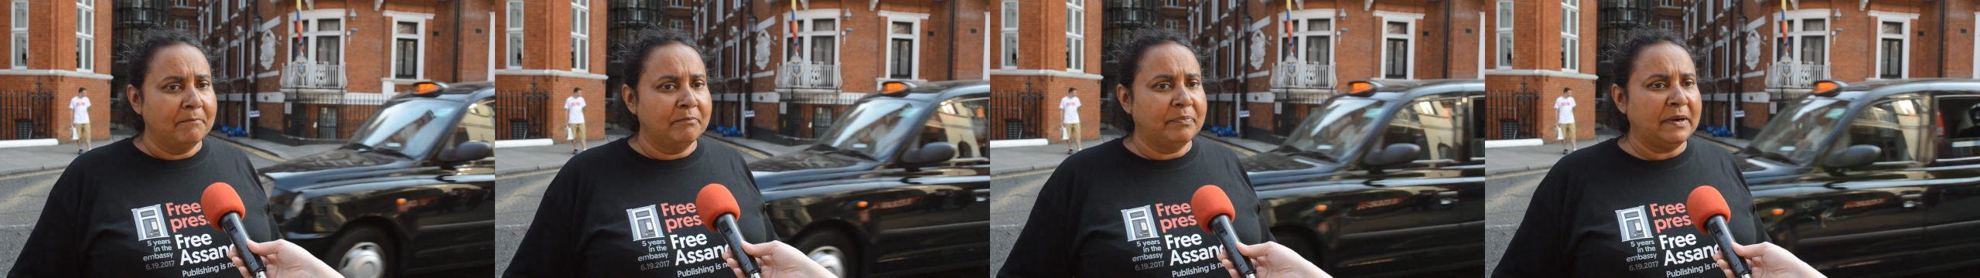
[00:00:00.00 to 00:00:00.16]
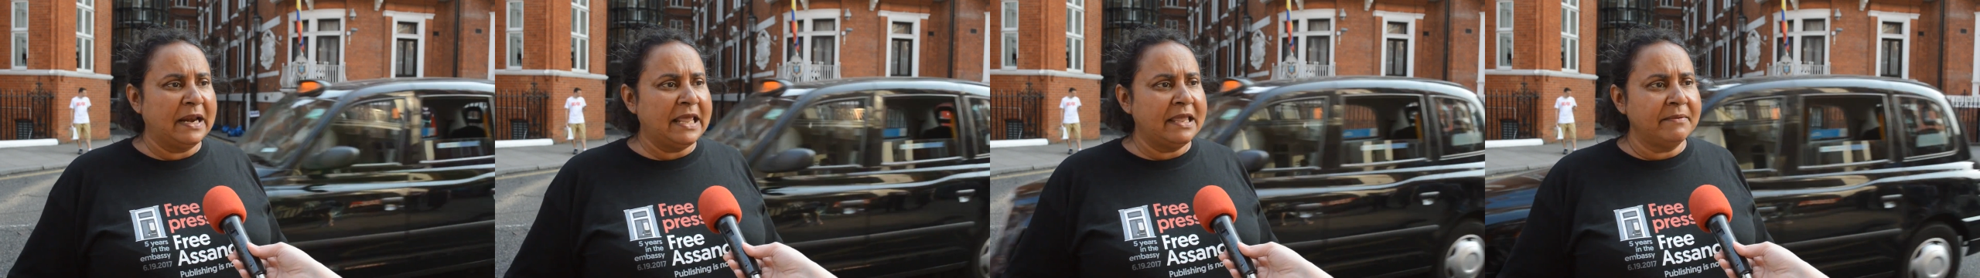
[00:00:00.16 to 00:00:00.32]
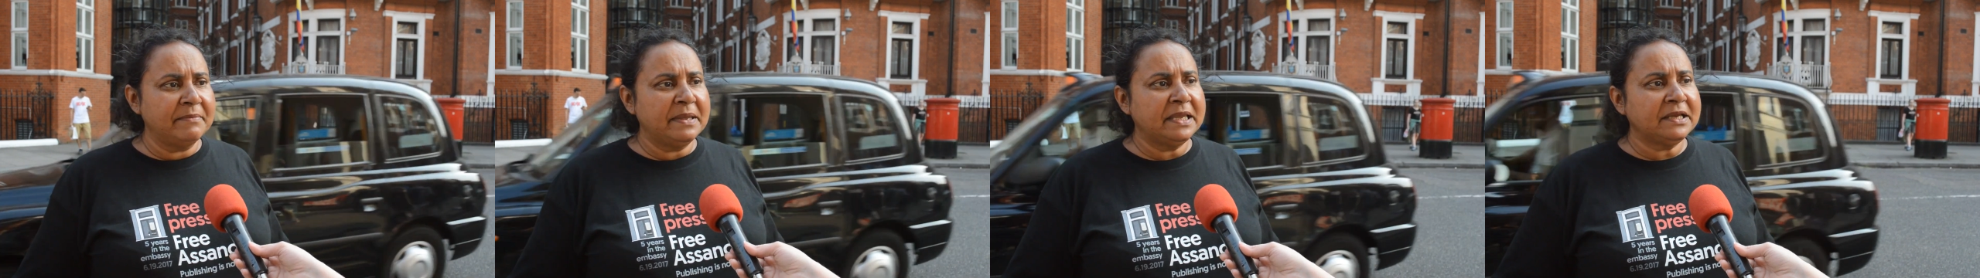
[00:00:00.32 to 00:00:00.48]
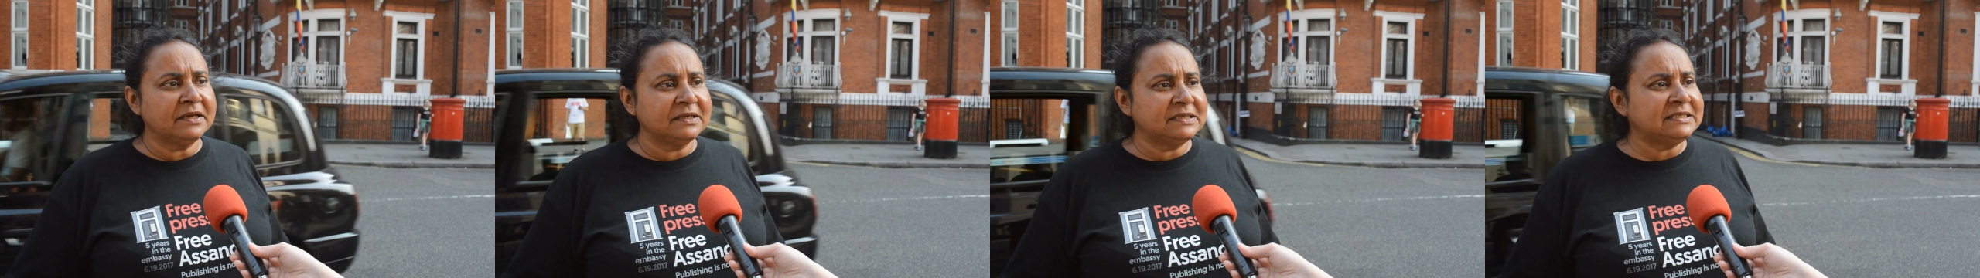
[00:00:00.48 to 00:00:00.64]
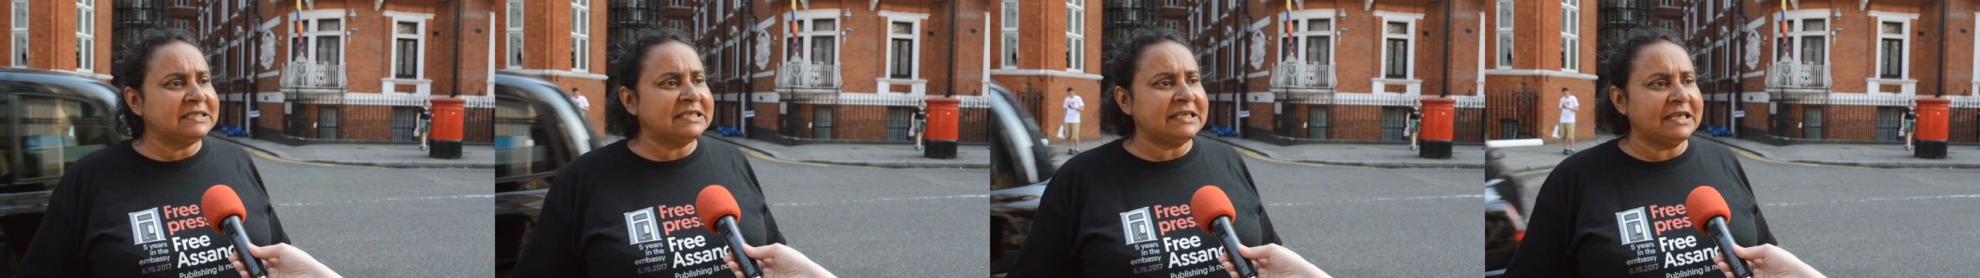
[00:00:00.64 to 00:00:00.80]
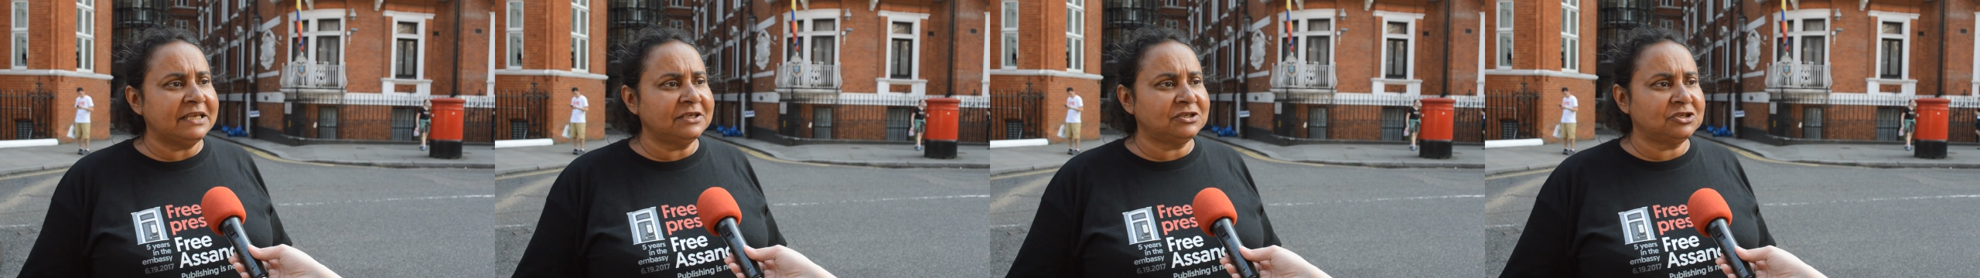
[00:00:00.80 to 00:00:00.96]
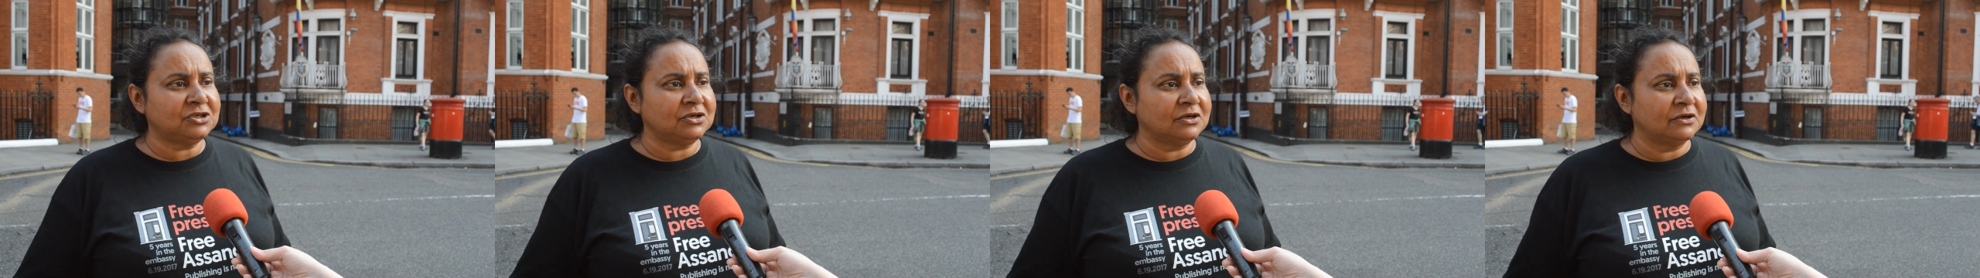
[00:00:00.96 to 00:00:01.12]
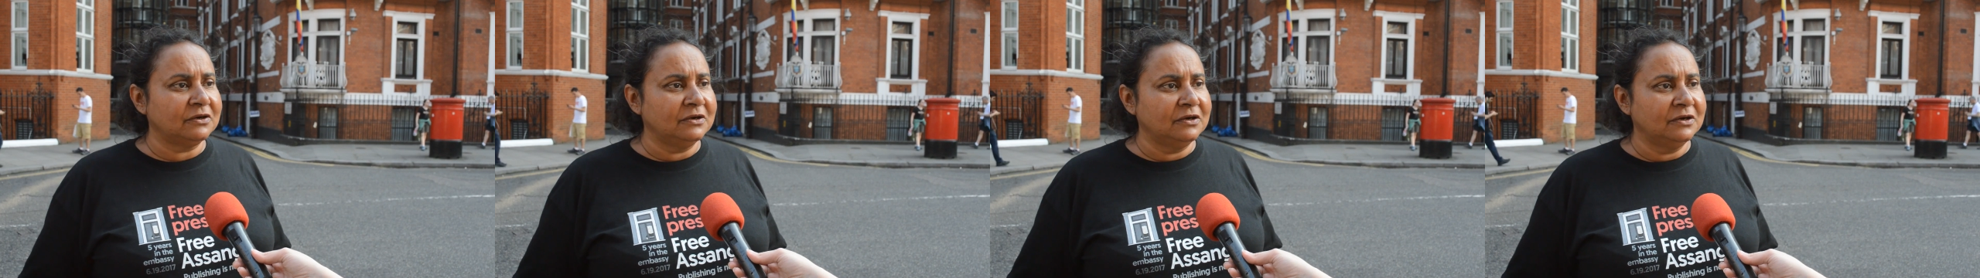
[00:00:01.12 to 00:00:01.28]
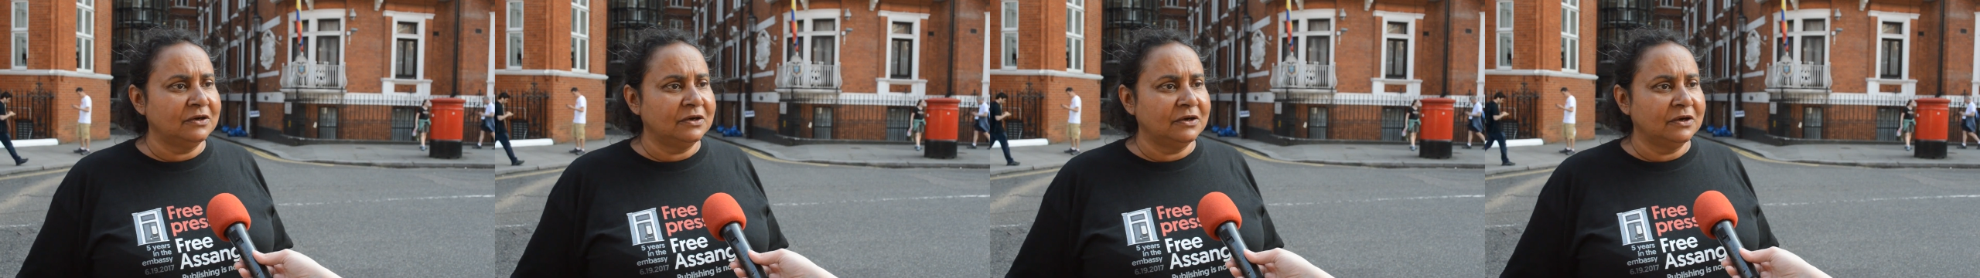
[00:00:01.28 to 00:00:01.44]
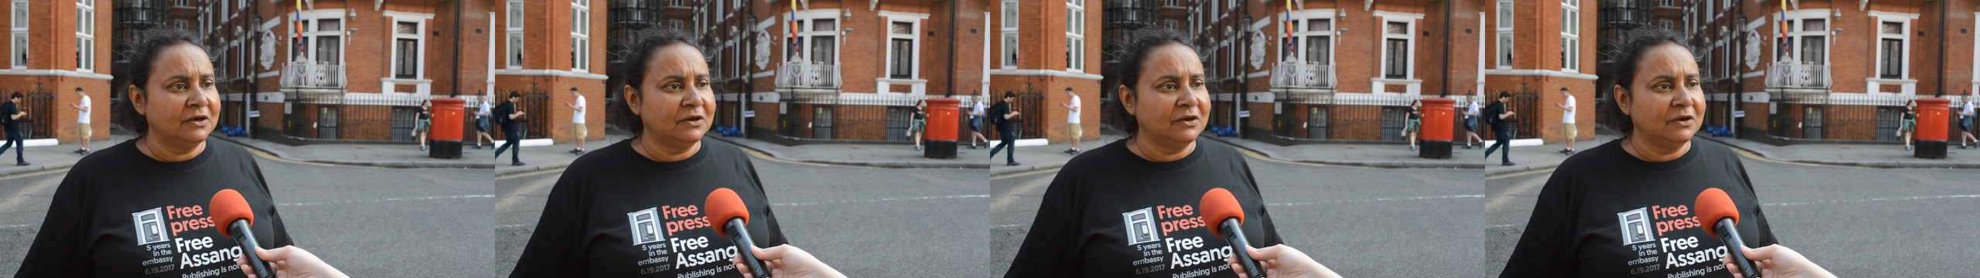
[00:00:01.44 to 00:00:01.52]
blaming a teacher